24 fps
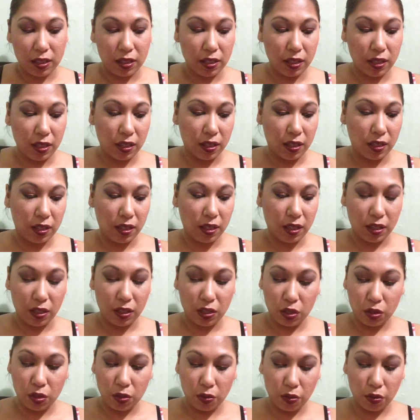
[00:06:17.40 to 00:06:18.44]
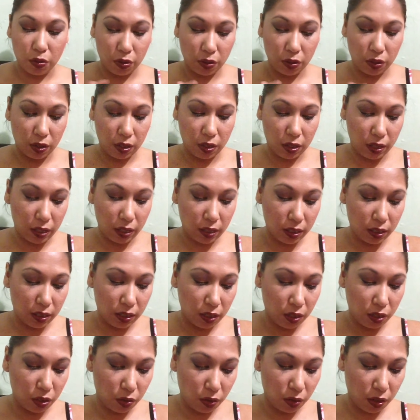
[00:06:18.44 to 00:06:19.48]
it there. So let's see
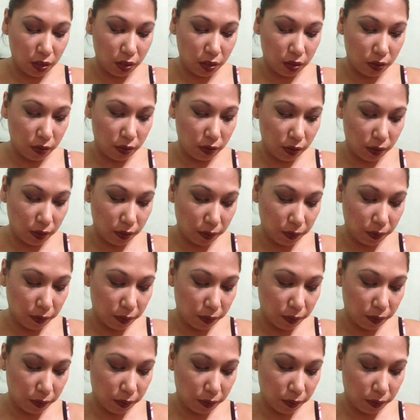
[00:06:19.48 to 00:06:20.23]
the transfer.